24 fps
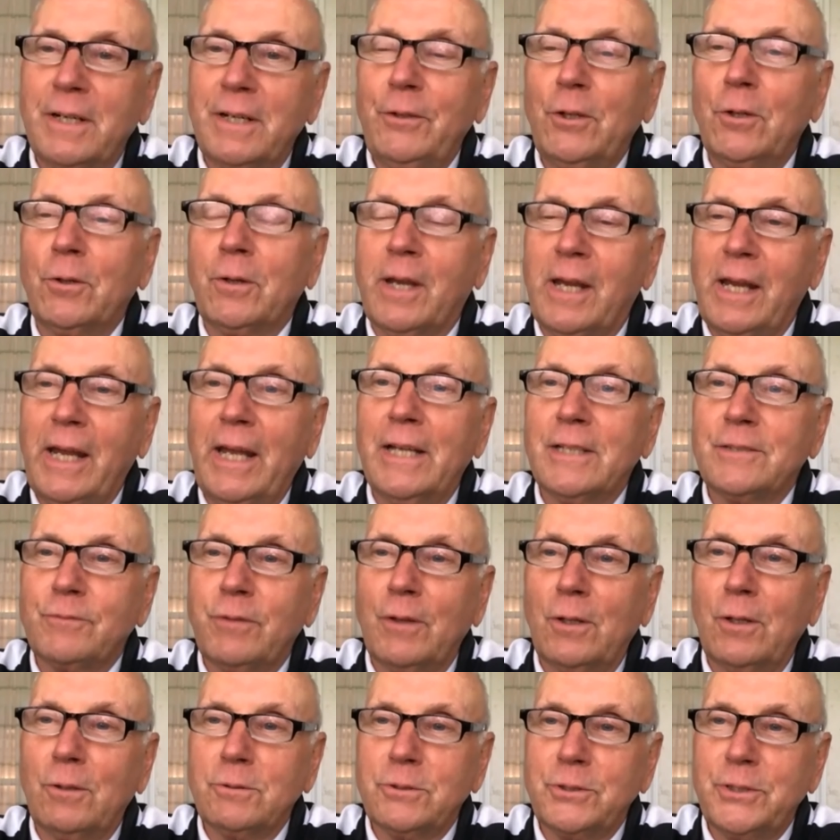of your cash
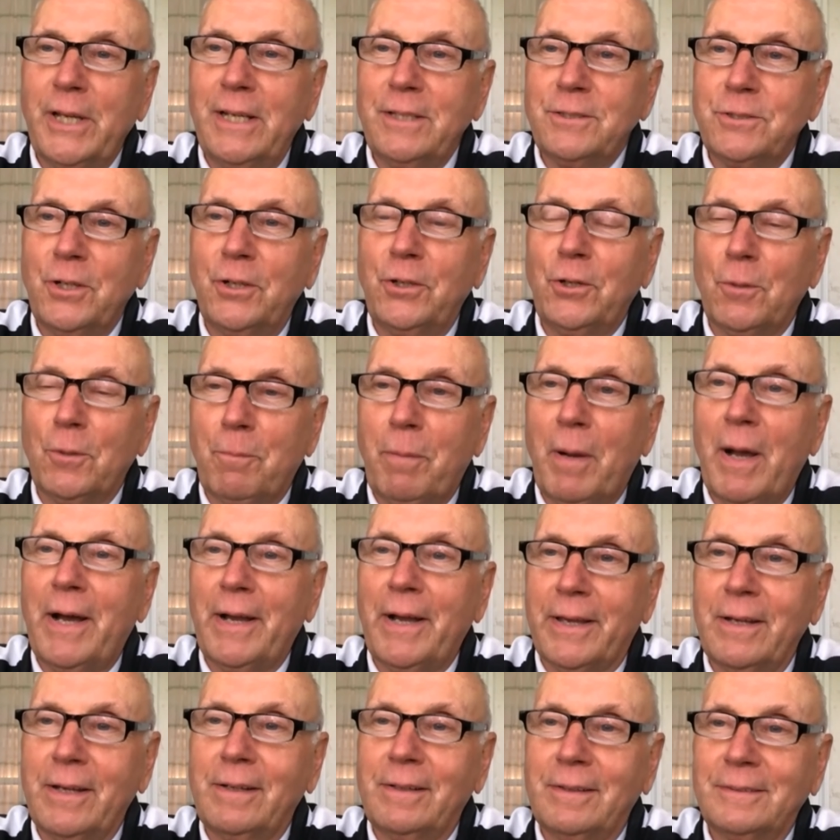flow stays in your
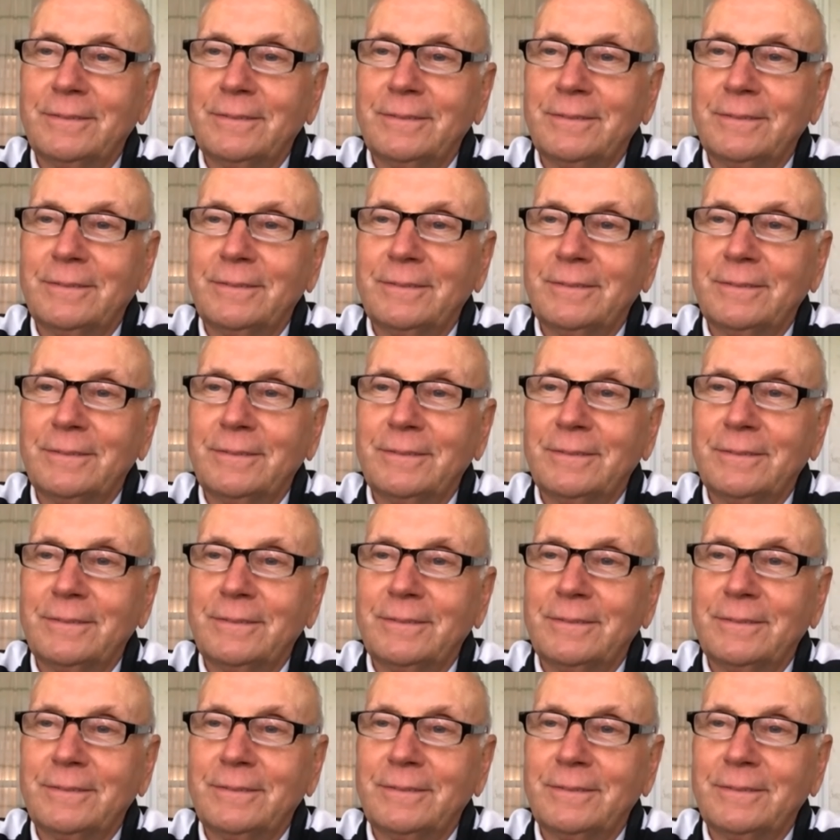pocket.